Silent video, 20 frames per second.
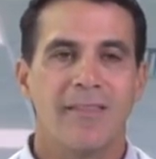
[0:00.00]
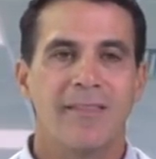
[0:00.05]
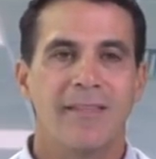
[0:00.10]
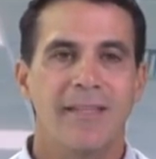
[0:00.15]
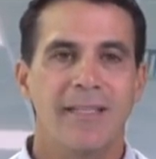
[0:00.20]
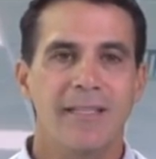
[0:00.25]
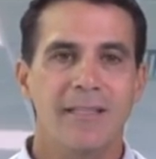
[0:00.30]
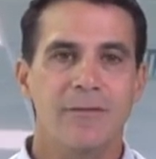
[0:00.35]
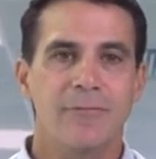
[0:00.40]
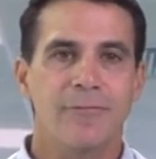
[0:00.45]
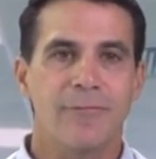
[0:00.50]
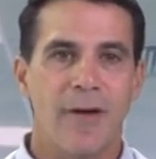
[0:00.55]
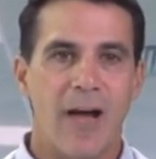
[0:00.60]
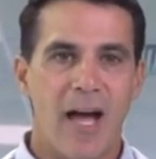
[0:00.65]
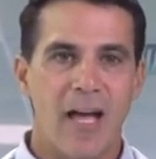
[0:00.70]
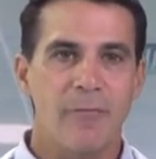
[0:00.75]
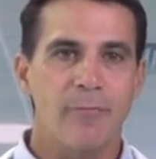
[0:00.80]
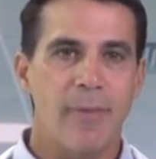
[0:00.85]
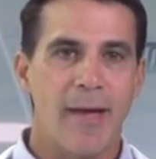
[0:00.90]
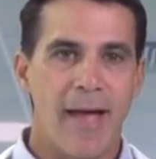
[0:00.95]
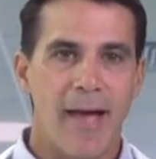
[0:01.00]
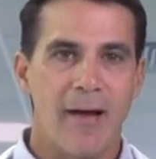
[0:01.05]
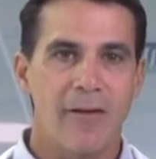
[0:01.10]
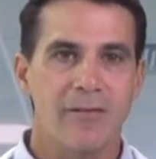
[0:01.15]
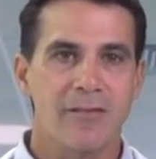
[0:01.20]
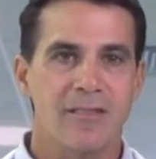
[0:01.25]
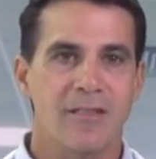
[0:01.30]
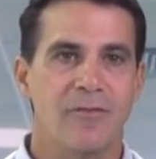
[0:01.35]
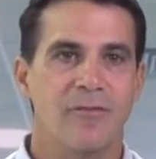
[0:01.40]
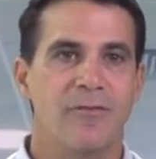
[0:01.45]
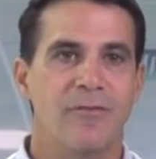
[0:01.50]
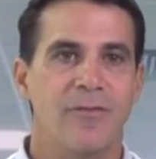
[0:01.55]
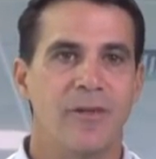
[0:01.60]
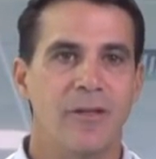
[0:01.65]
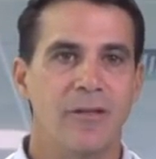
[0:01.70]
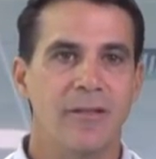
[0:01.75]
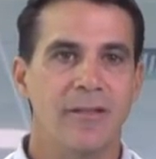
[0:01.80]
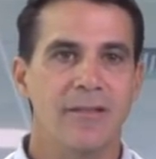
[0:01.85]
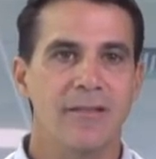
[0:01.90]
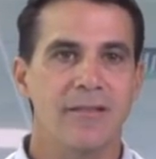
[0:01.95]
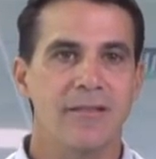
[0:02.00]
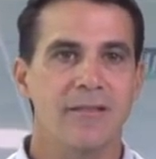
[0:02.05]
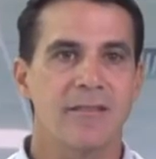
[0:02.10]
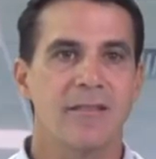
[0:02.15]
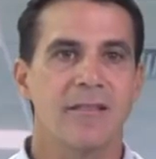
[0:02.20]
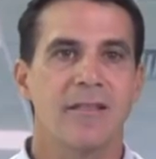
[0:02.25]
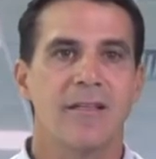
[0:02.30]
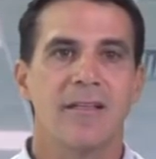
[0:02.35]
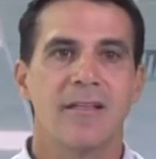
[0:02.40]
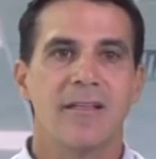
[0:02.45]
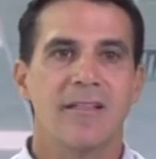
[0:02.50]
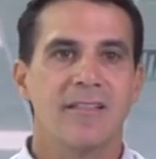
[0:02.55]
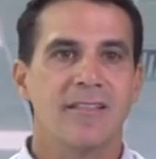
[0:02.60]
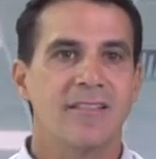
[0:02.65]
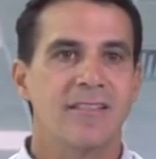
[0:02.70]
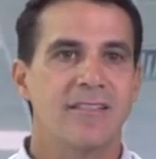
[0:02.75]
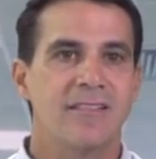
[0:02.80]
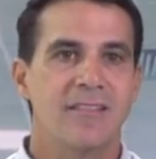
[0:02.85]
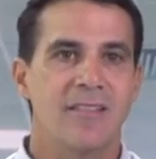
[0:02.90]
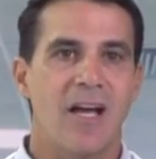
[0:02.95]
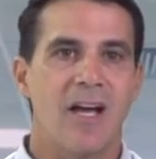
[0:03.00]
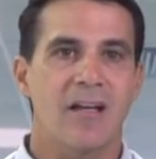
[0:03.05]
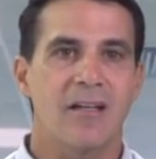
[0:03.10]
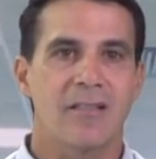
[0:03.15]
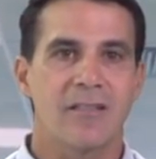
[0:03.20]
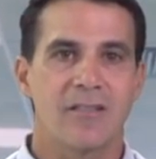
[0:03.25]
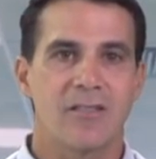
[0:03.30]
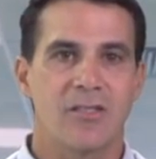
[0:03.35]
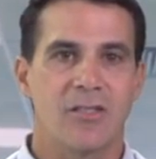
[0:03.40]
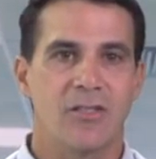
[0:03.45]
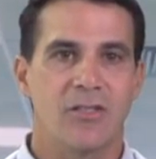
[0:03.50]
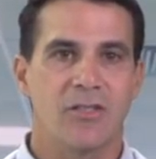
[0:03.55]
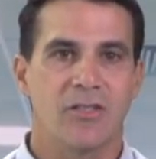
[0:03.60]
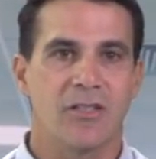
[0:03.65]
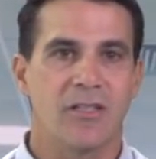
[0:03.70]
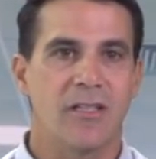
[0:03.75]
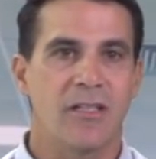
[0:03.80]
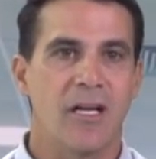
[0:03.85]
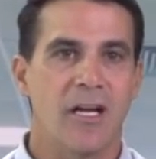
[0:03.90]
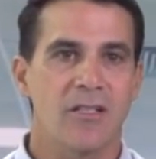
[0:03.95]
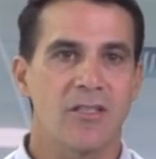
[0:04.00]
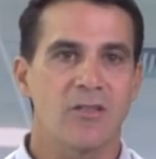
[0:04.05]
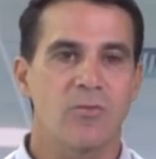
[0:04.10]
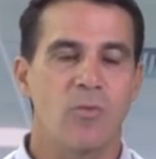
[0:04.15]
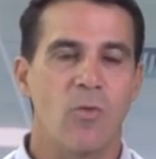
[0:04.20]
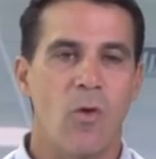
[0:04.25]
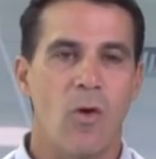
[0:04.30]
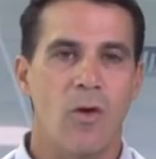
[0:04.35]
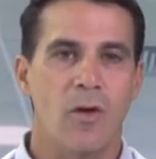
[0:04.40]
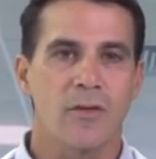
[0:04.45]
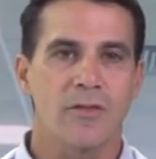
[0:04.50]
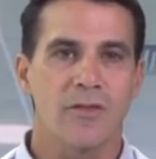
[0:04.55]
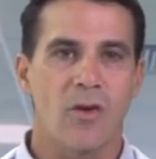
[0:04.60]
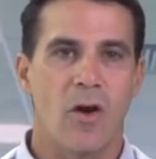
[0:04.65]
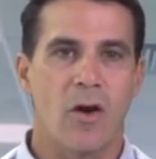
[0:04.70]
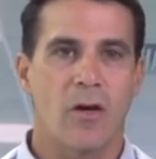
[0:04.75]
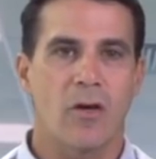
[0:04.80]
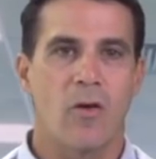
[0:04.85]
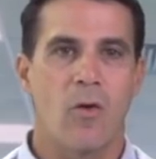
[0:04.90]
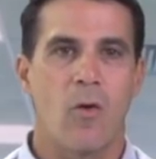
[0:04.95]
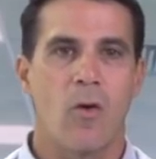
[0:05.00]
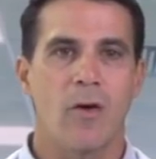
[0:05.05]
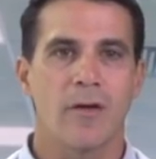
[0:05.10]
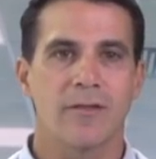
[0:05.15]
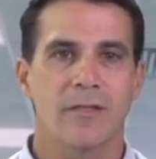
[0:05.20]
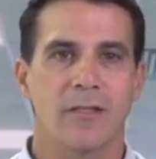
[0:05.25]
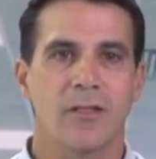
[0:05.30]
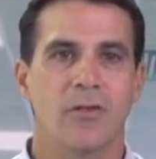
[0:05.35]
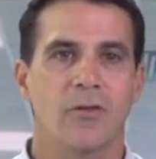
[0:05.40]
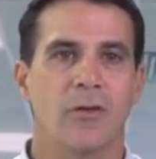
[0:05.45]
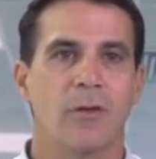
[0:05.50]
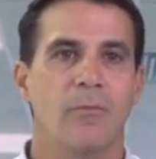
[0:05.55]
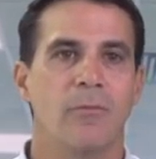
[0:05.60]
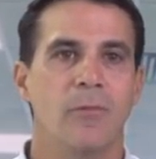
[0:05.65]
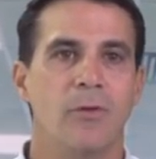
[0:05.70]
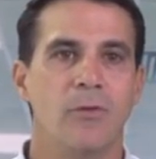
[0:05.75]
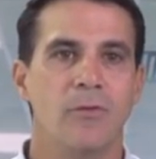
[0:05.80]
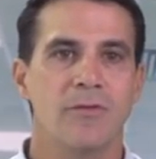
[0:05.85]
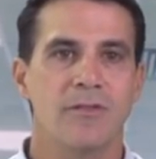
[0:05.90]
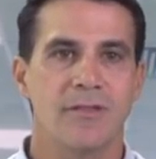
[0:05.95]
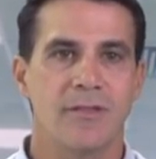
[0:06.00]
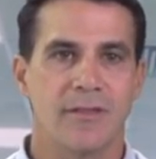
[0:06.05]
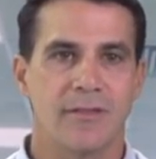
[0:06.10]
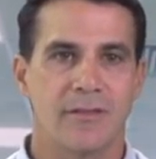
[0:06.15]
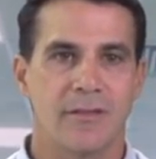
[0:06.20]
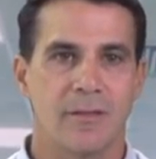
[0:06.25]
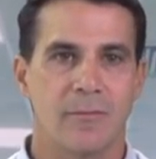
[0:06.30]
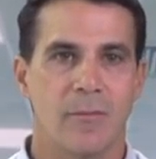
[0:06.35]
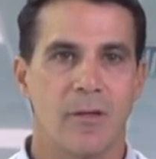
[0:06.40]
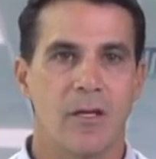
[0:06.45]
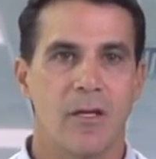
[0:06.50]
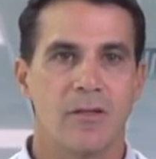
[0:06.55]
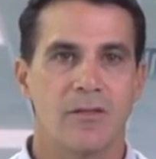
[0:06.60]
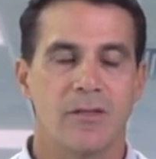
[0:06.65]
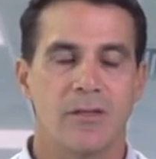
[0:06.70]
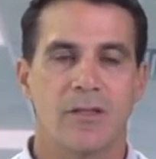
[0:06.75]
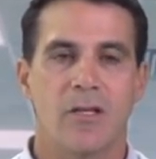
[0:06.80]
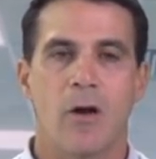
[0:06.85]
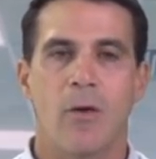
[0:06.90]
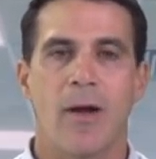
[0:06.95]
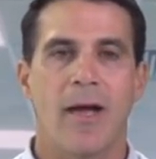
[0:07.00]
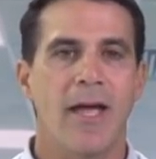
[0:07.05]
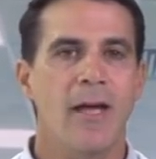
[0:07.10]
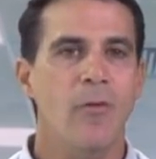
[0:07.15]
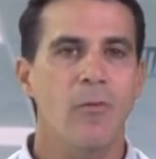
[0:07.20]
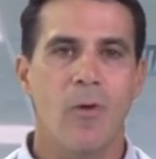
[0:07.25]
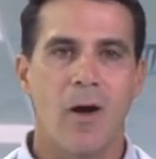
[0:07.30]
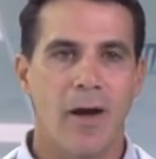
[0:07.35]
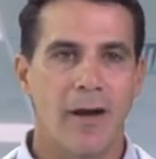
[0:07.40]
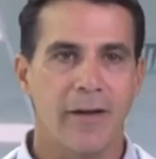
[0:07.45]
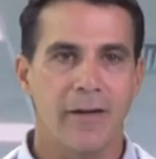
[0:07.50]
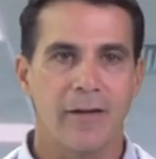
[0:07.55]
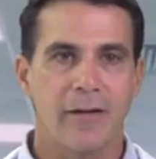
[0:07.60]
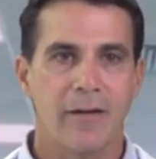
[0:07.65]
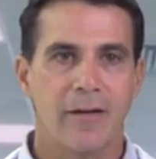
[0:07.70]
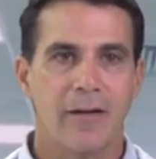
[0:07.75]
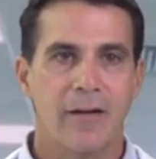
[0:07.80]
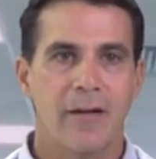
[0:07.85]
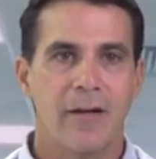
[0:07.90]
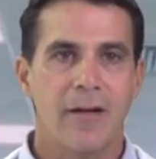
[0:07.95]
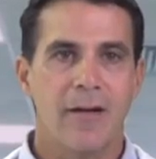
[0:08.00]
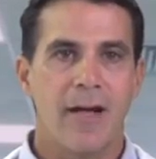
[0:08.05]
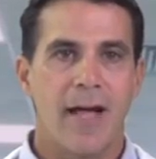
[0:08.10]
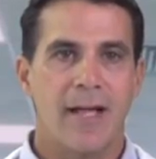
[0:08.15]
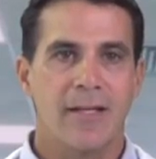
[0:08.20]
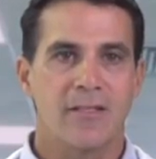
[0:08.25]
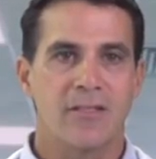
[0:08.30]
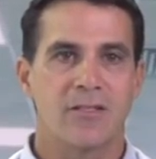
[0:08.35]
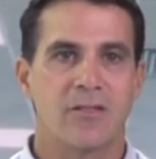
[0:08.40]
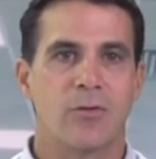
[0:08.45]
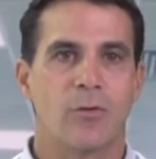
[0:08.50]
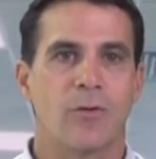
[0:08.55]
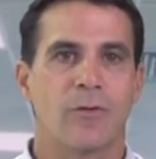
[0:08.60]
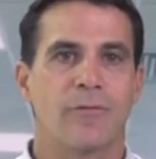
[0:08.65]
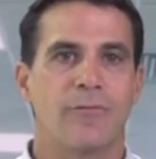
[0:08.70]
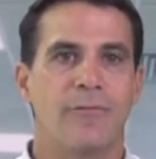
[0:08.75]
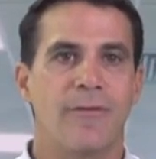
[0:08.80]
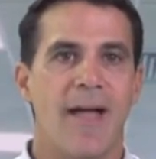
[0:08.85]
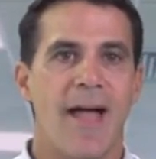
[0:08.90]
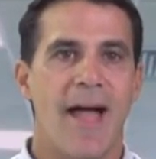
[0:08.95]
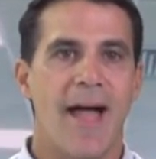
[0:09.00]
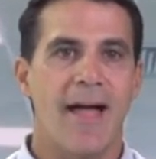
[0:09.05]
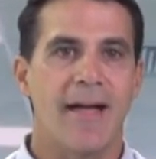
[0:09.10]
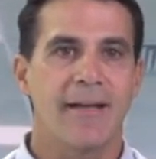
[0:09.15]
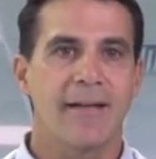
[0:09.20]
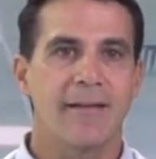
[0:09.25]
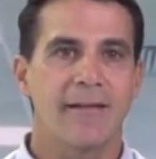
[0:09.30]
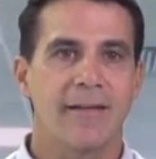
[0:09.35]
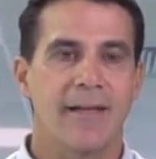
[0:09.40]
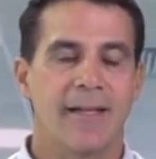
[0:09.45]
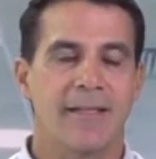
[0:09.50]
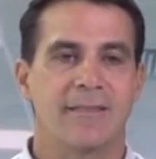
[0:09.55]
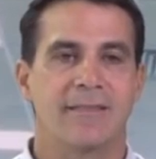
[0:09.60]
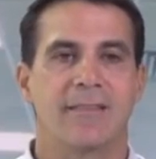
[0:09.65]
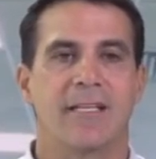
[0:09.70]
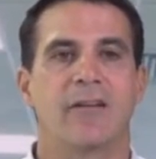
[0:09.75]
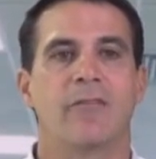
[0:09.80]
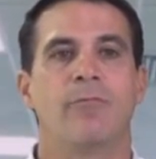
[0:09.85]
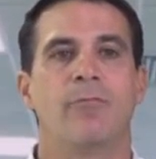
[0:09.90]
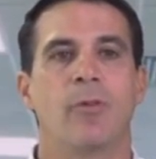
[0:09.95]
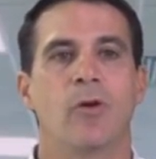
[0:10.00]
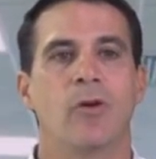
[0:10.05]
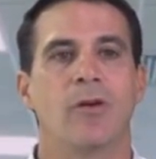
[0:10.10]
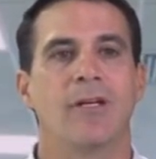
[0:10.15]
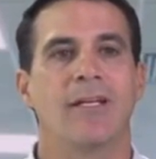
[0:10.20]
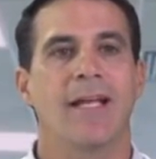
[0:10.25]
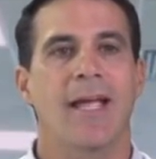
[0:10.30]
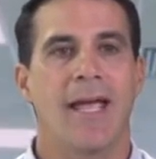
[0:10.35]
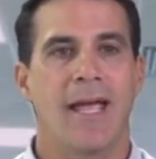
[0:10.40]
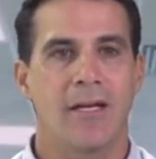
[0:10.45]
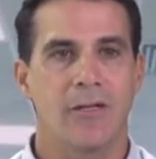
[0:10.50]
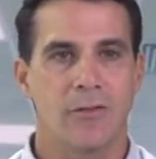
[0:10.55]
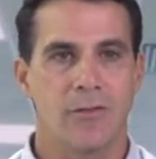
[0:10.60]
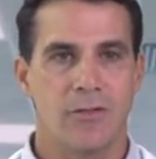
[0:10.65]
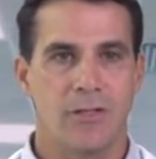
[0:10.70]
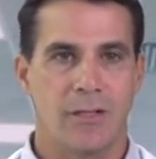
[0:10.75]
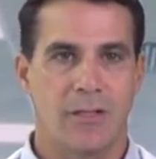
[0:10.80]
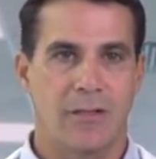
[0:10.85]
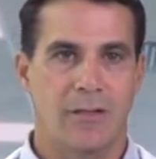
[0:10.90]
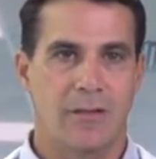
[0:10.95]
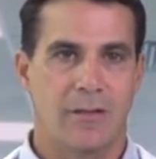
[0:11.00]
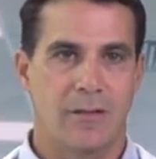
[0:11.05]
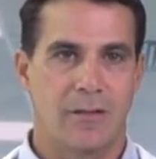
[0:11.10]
These 5 pounds of villains stuck to your gut's walls are causing your immune system to go haywire and store fat instead of burning energy,